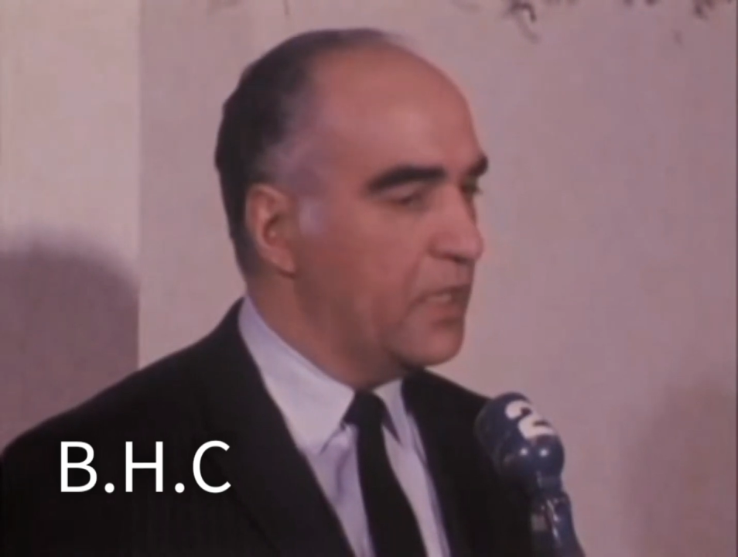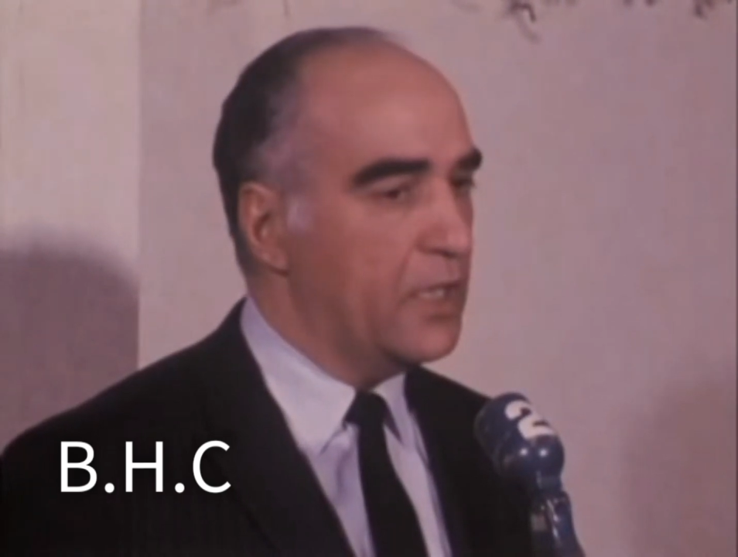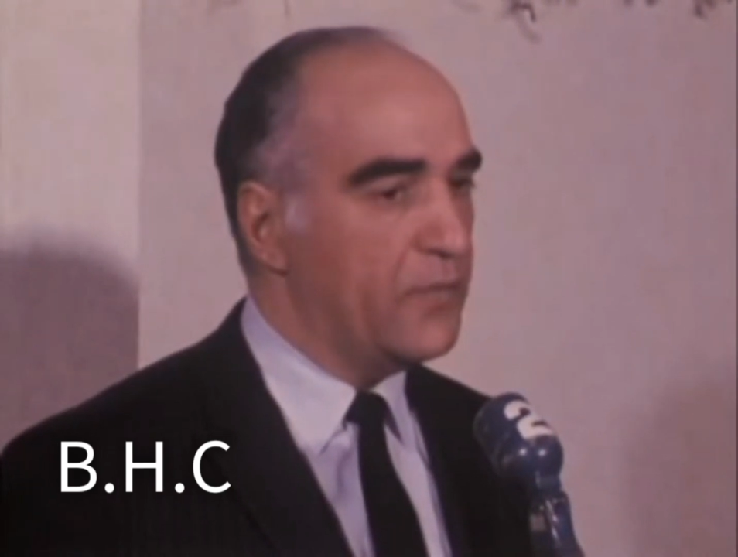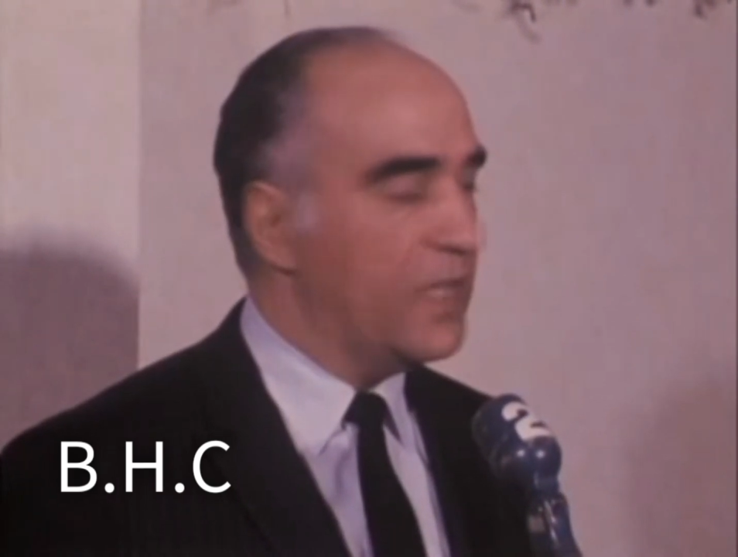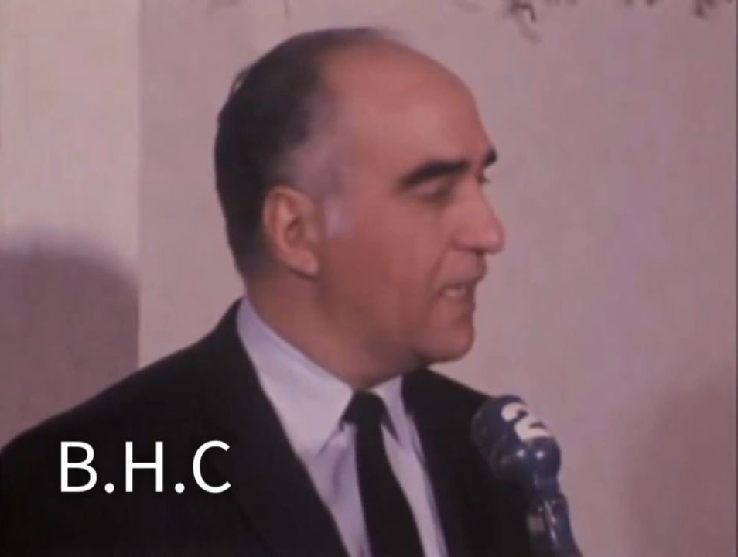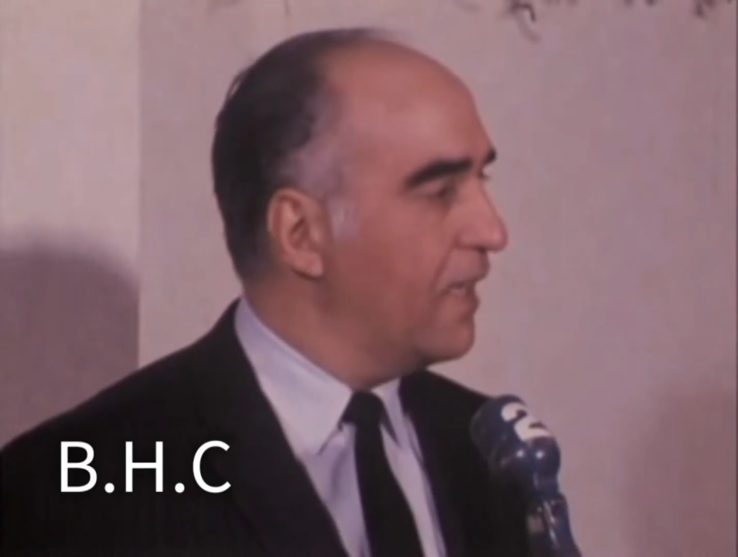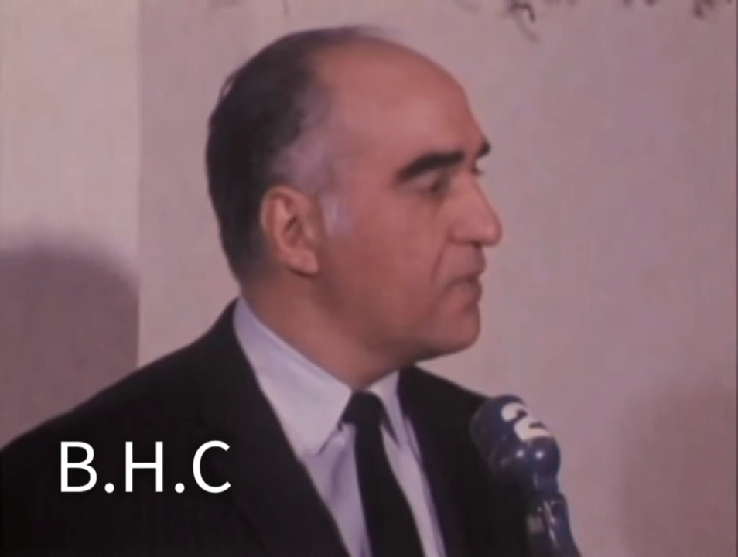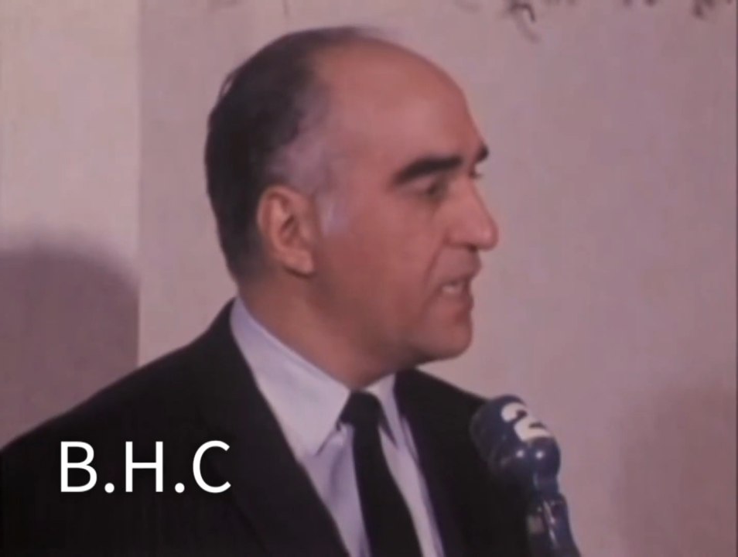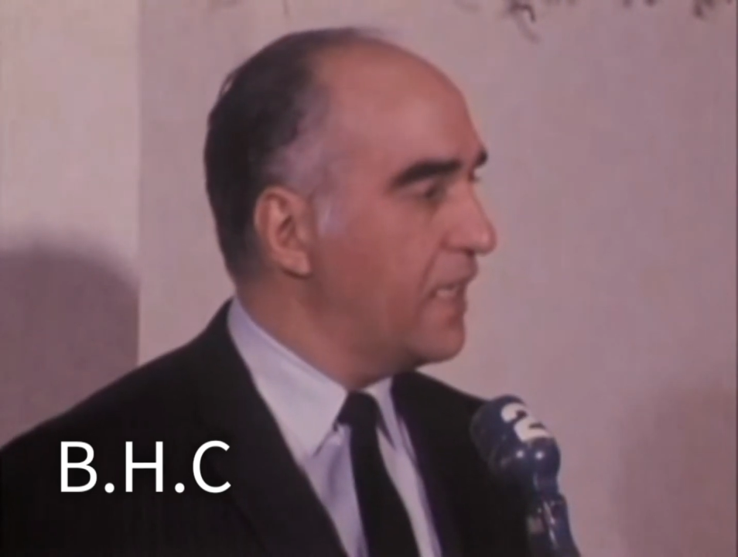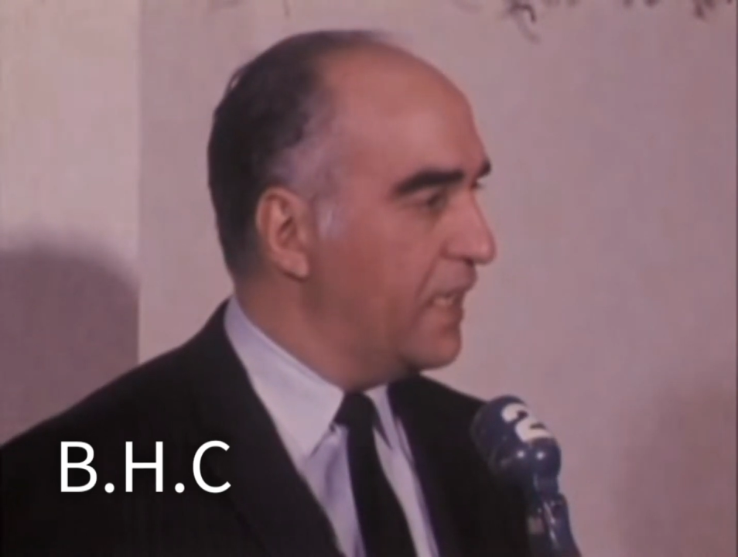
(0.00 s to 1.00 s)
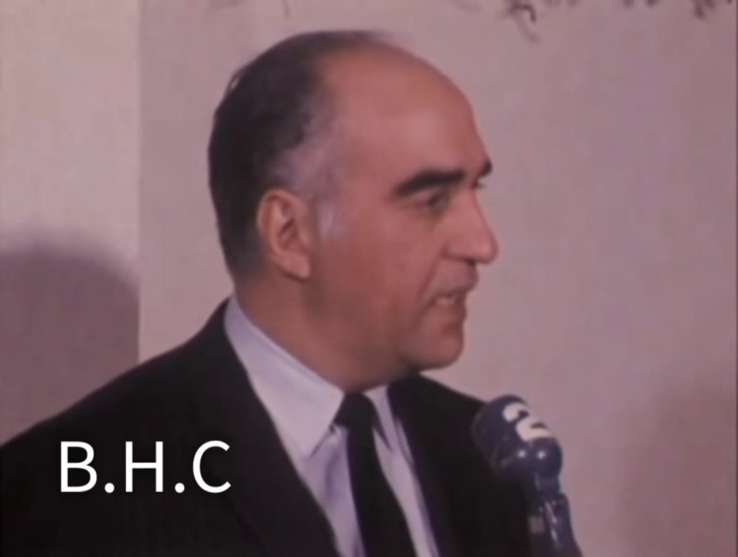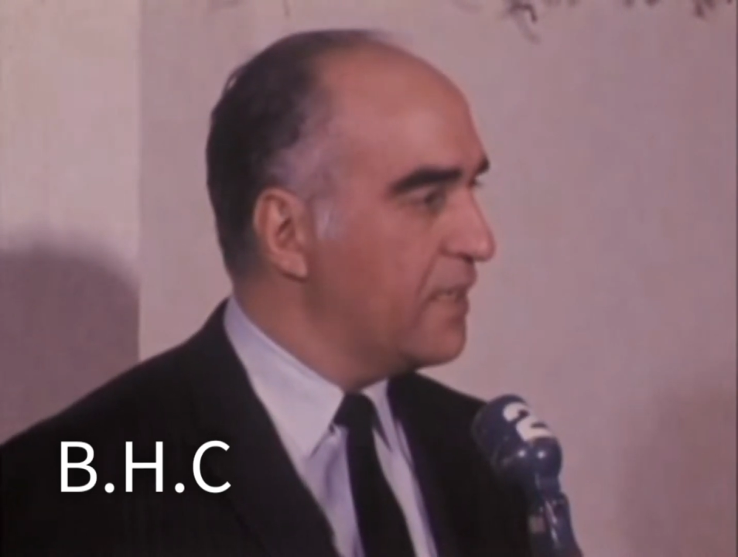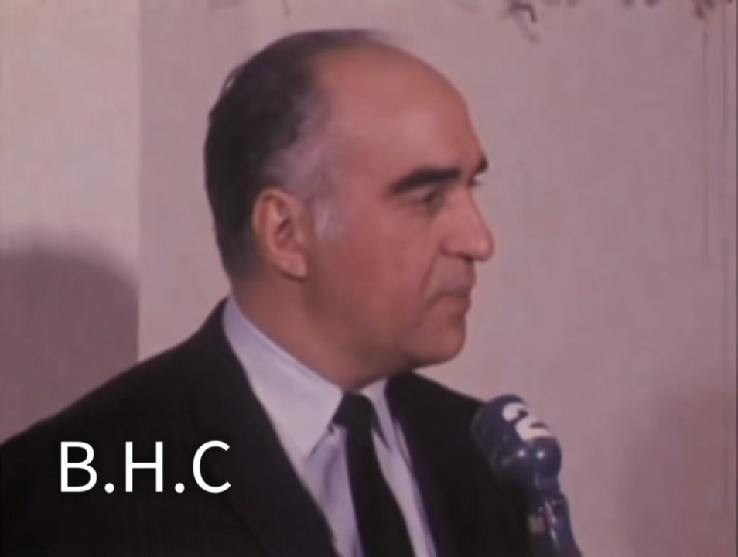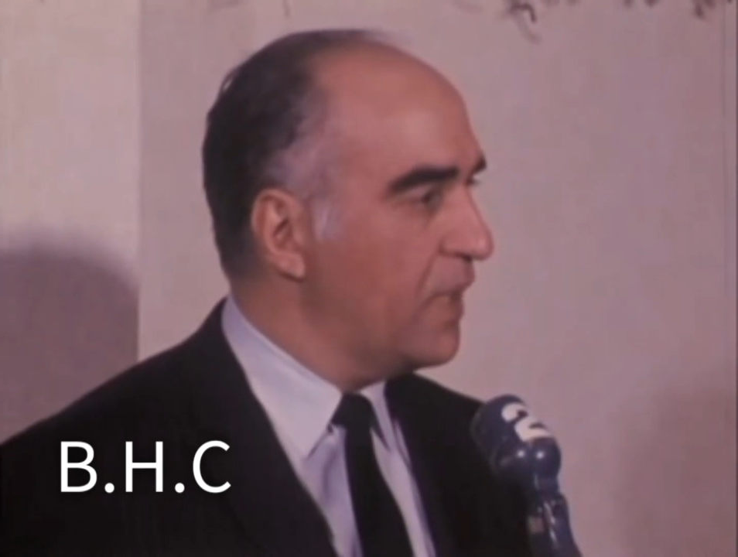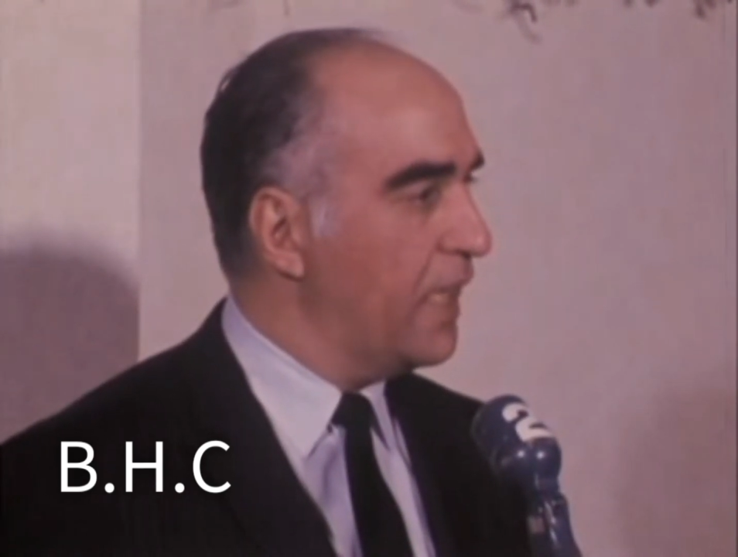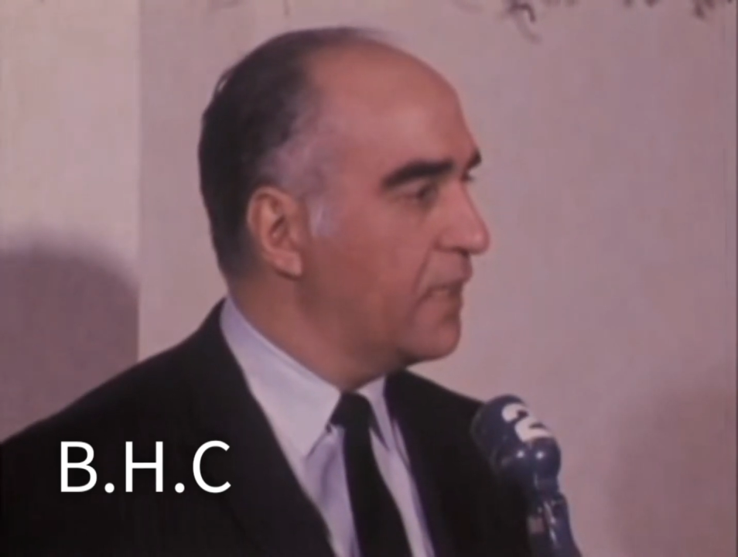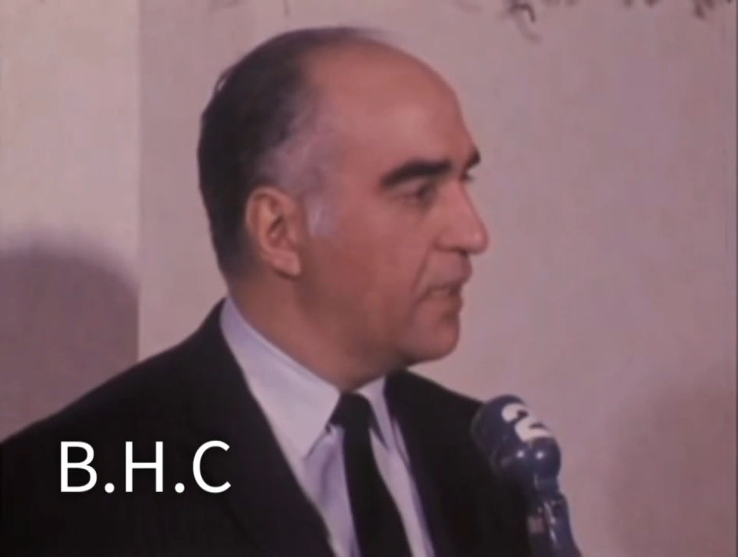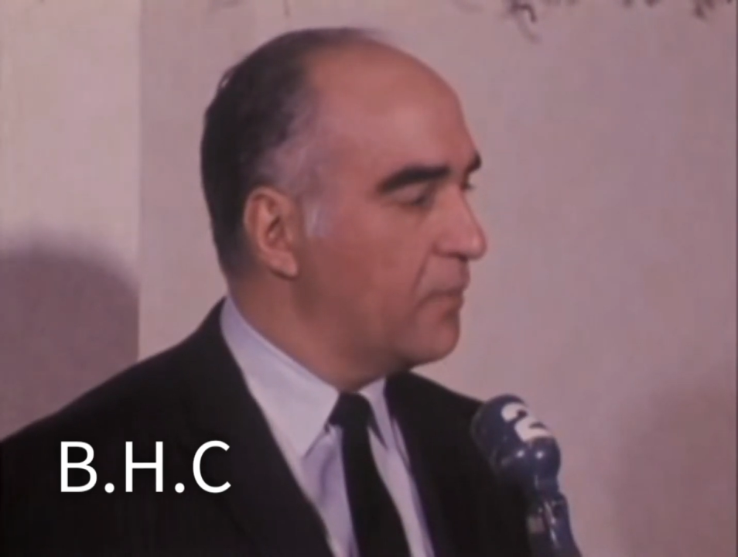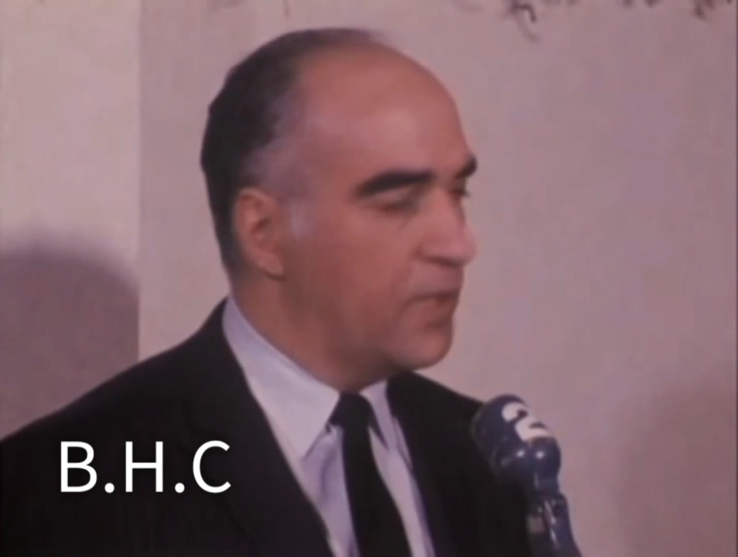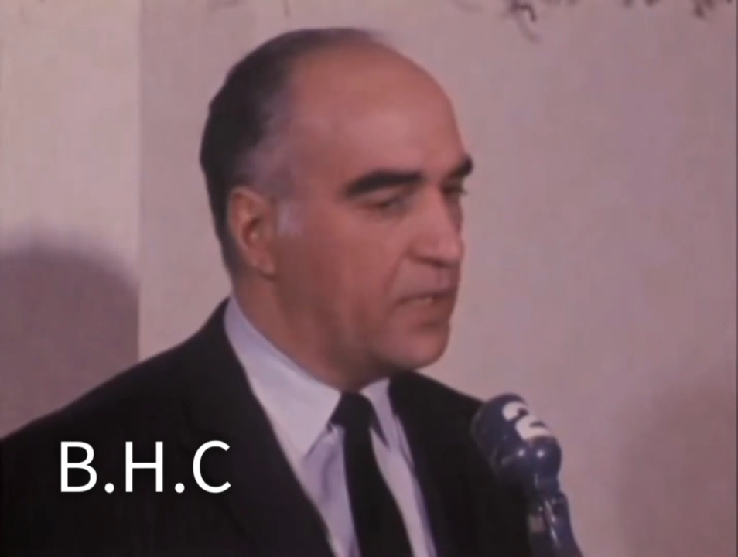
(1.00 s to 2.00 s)
if he allows that in his plant
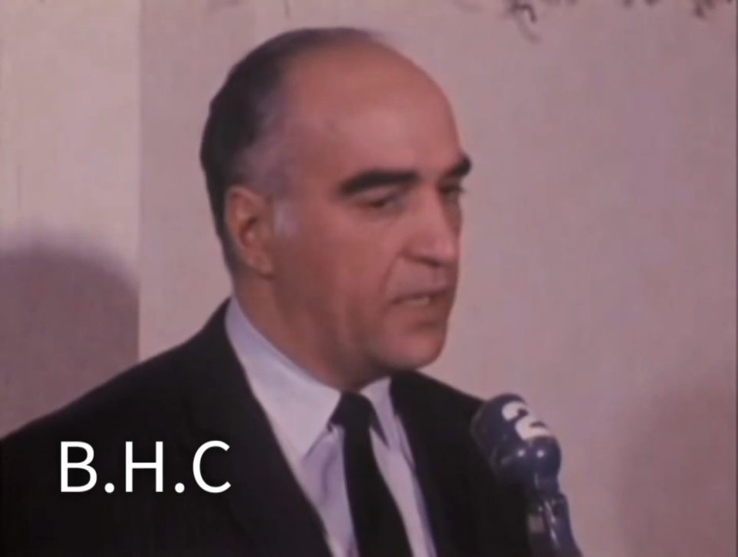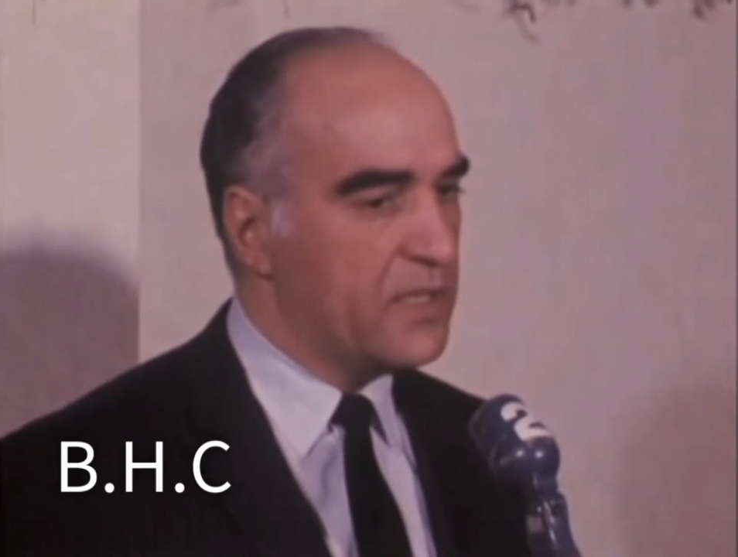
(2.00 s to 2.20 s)
and among